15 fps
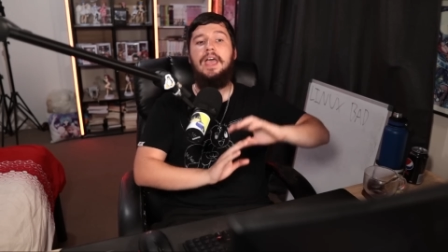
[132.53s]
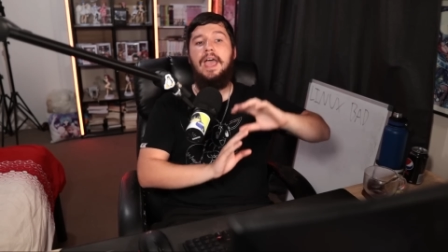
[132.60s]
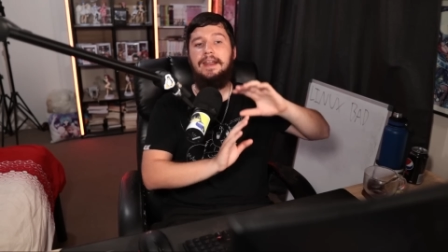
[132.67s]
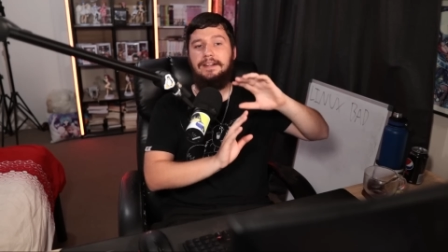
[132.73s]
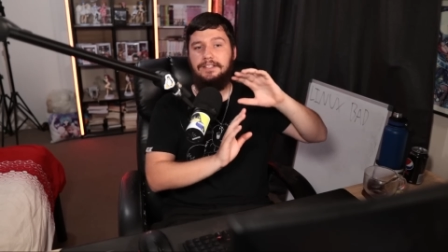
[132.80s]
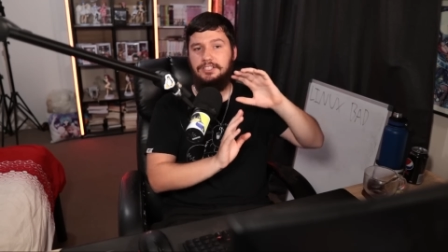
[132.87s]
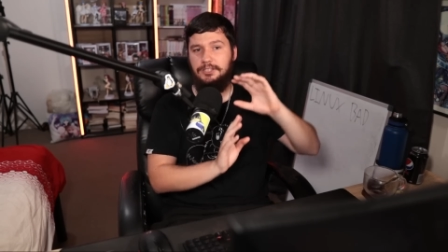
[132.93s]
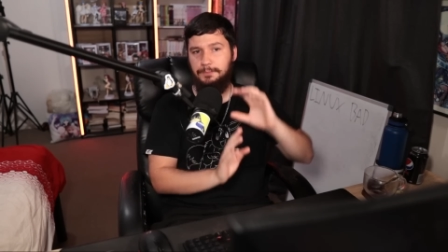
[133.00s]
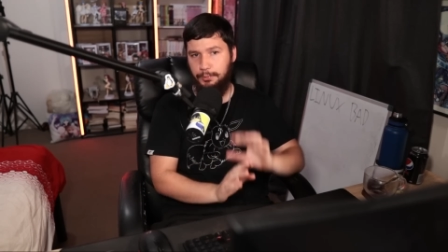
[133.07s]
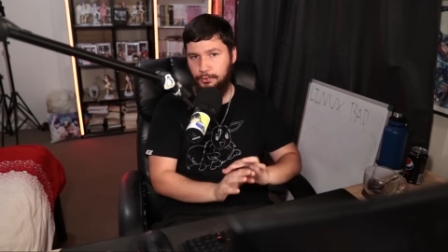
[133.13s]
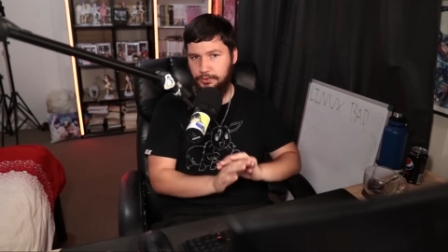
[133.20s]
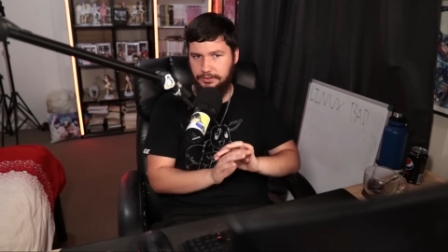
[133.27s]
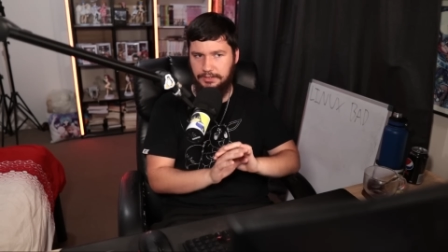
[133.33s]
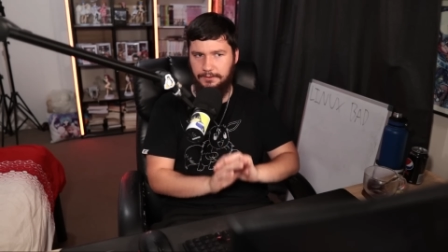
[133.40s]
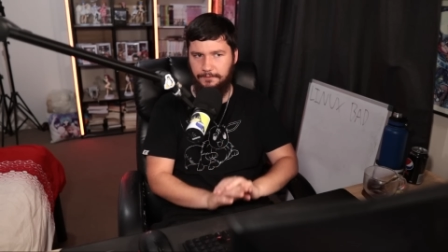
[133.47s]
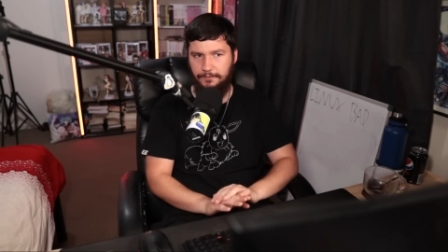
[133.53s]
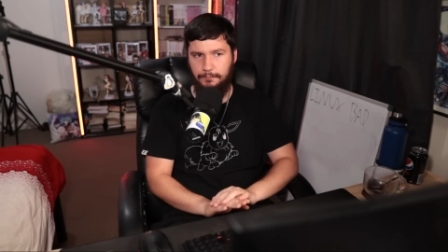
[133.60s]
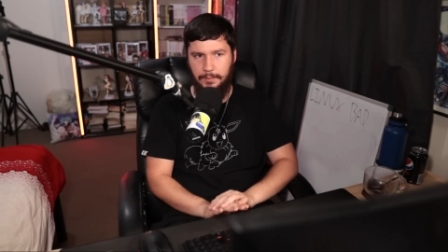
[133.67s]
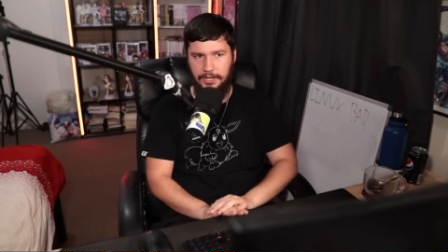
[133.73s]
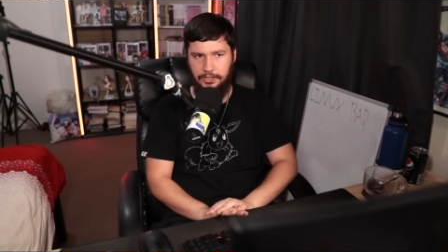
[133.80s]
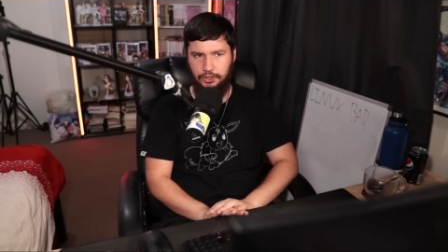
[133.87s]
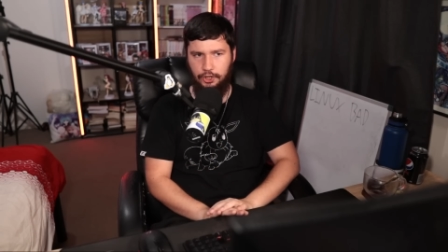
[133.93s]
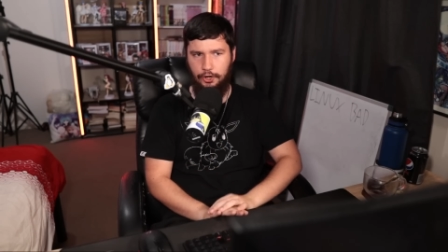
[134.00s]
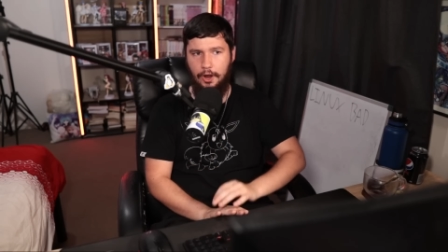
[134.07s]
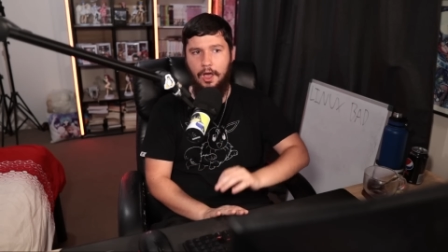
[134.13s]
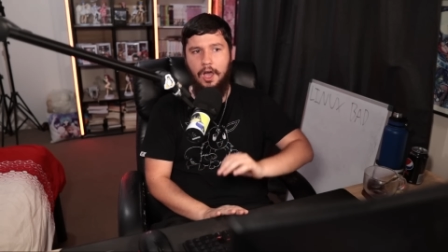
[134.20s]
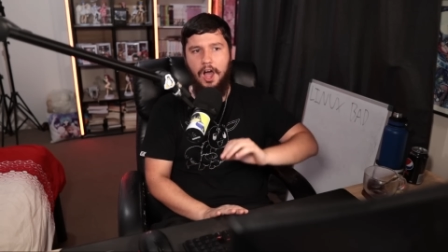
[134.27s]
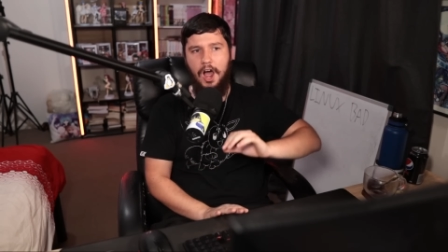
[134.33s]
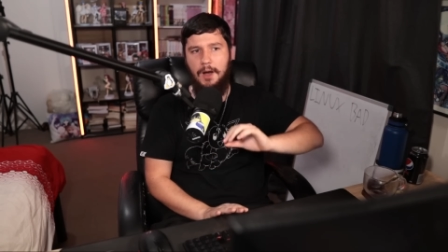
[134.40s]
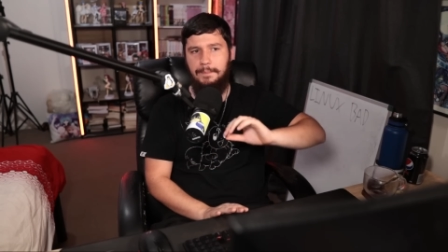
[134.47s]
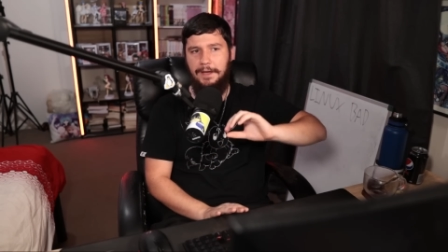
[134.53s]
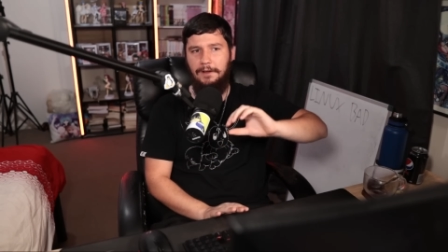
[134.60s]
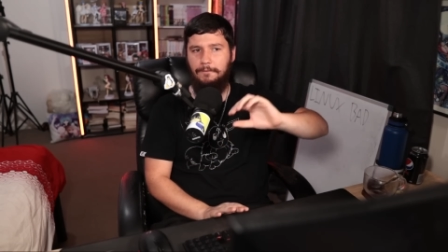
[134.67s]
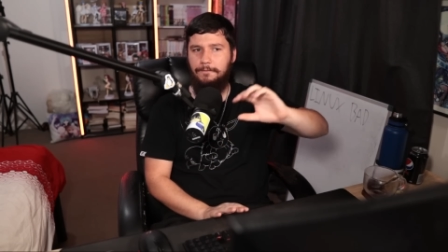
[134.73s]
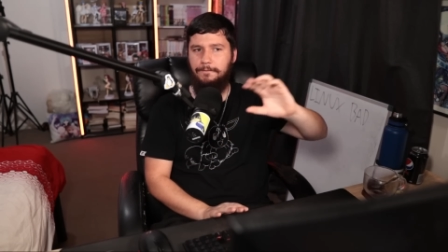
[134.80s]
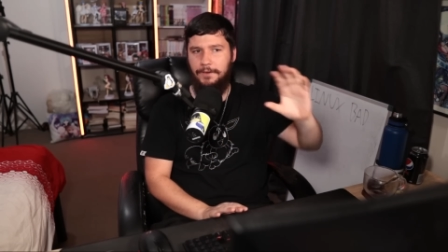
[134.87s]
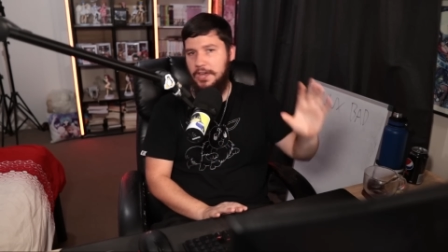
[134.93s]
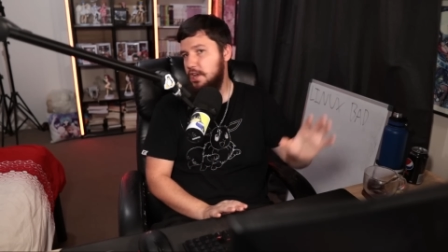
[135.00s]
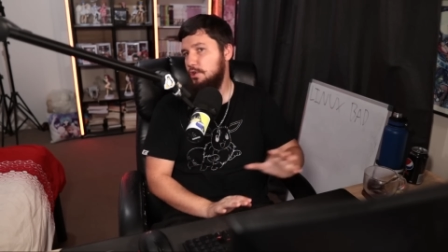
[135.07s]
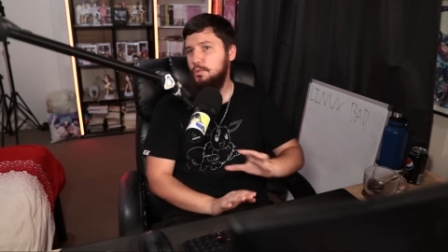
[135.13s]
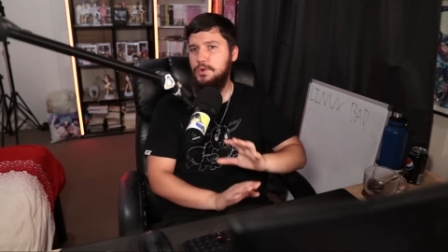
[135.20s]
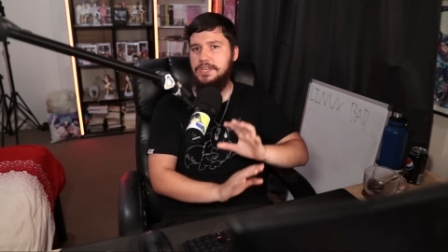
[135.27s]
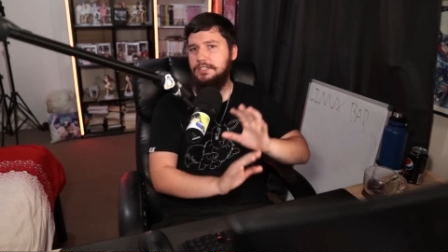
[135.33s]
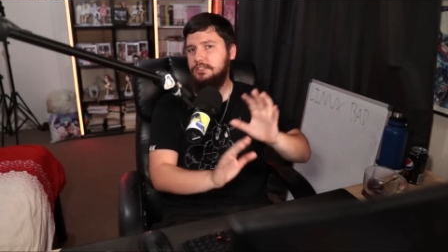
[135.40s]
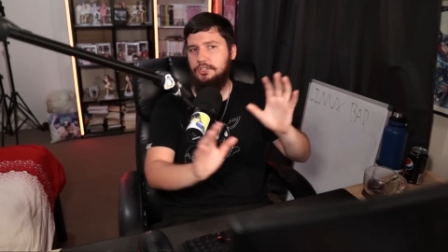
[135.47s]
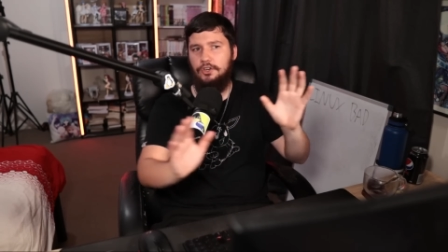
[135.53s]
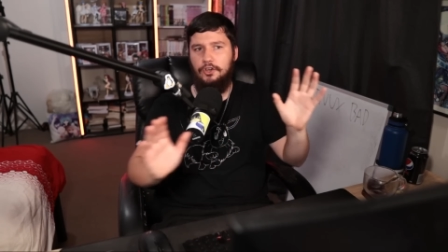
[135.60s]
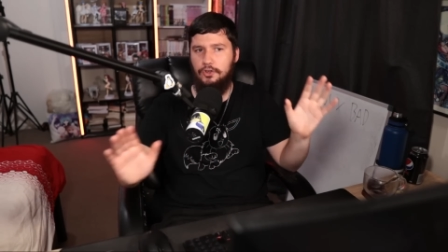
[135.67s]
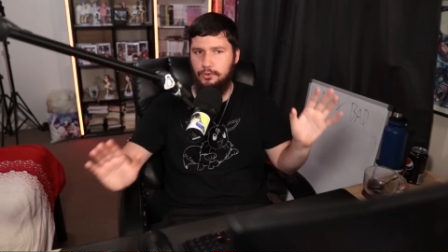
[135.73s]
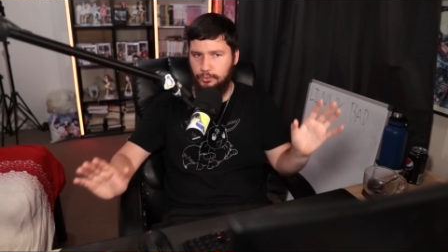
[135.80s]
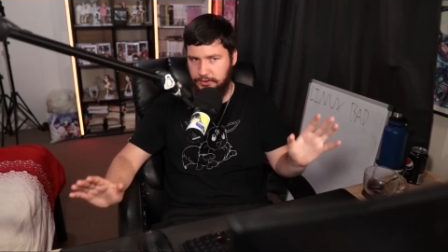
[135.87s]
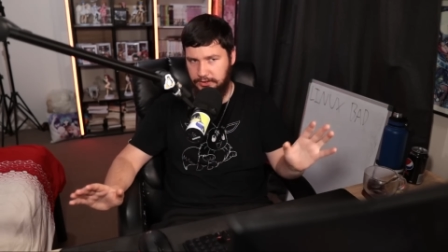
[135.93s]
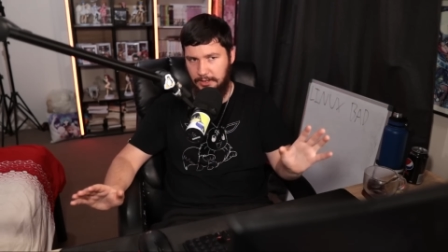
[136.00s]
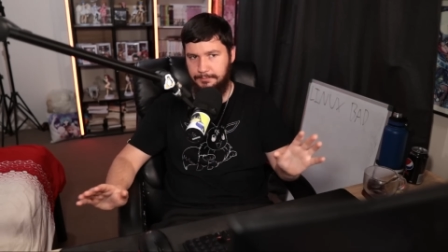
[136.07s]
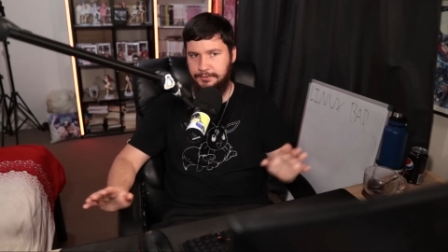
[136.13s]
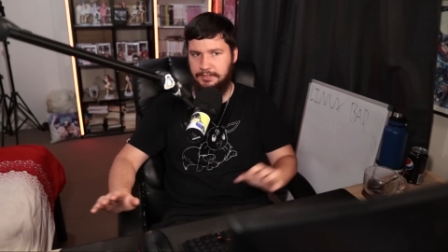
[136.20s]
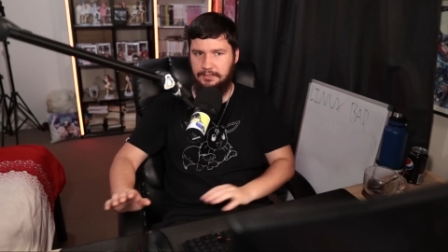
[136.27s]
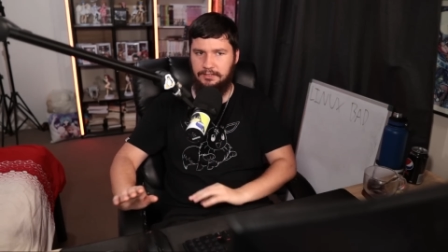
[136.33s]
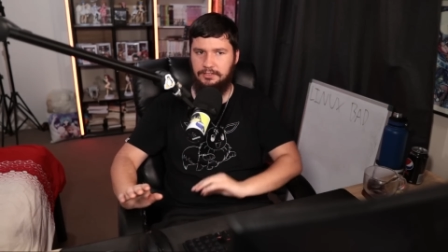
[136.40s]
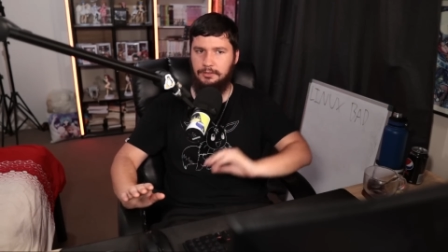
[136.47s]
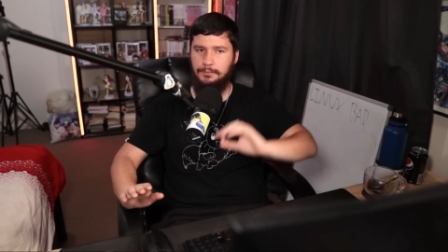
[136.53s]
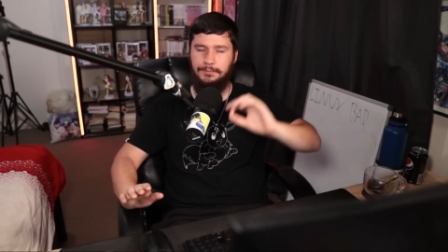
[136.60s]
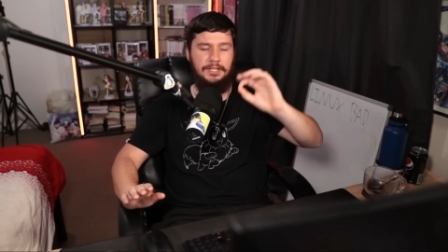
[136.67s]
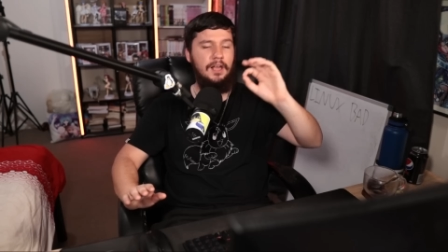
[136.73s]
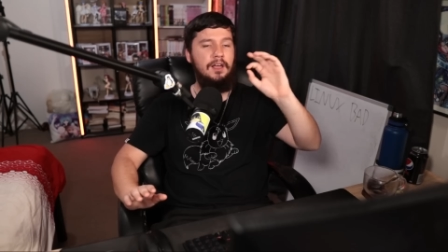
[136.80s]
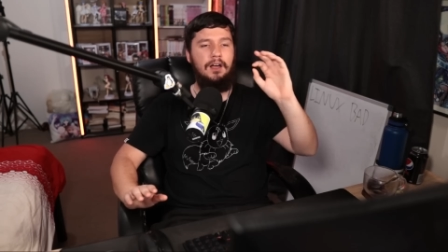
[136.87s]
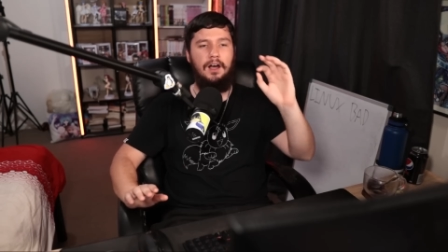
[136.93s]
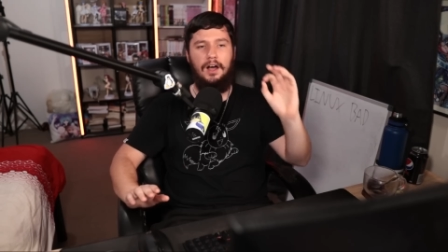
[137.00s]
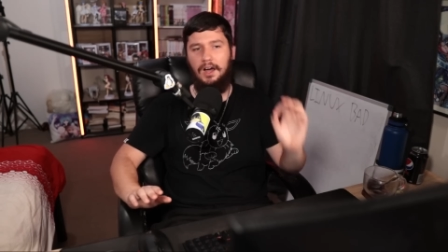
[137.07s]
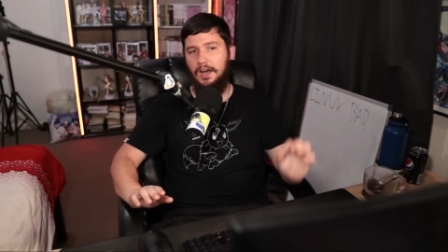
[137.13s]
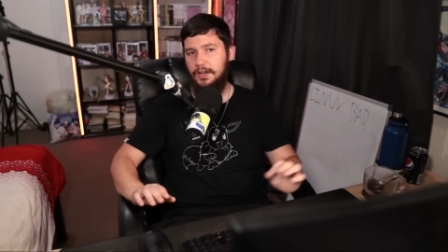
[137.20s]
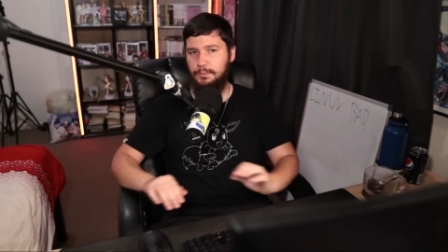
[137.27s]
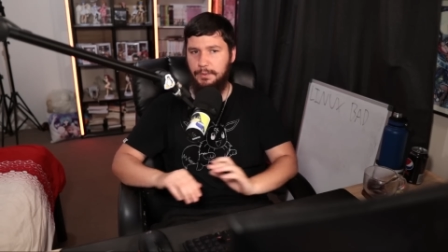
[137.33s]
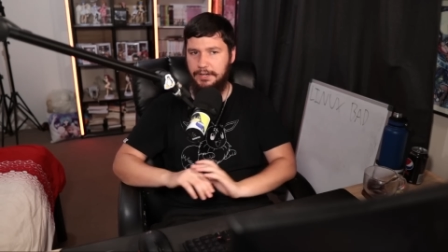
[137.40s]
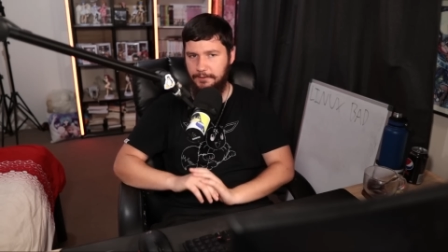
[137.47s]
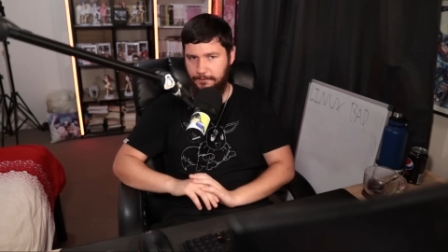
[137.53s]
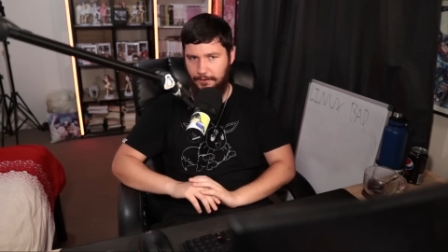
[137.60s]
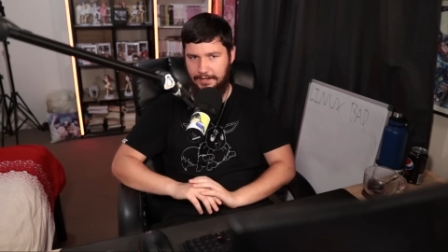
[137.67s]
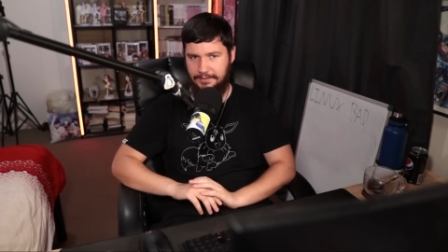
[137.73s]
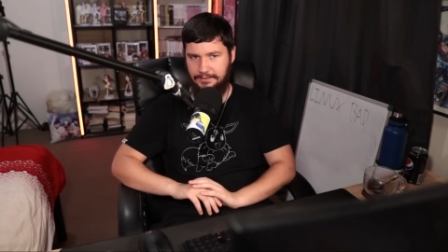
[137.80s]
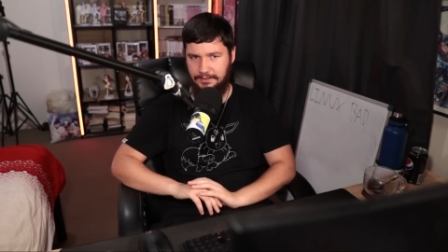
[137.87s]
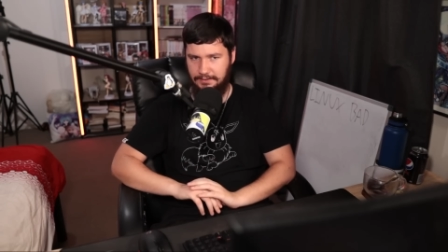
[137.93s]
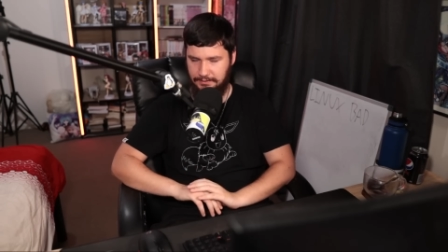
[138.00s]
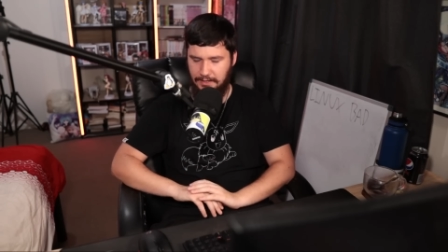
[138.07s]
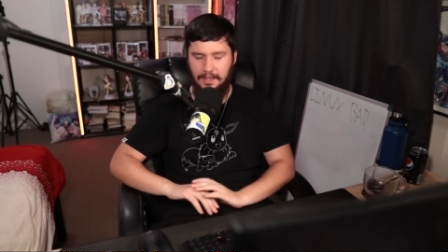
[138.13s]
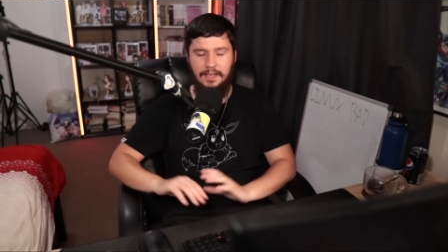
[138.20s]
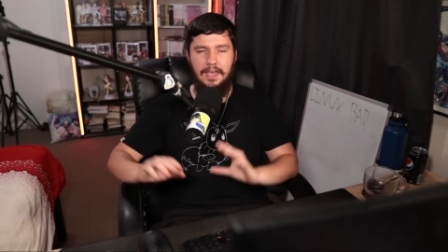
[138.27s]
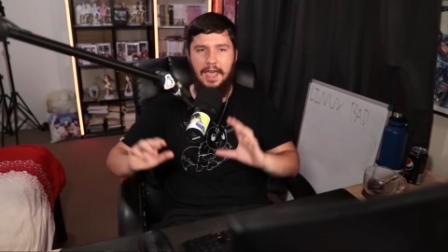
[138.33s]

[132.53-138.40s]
and exports information about various kernel subsystems, hardware devices,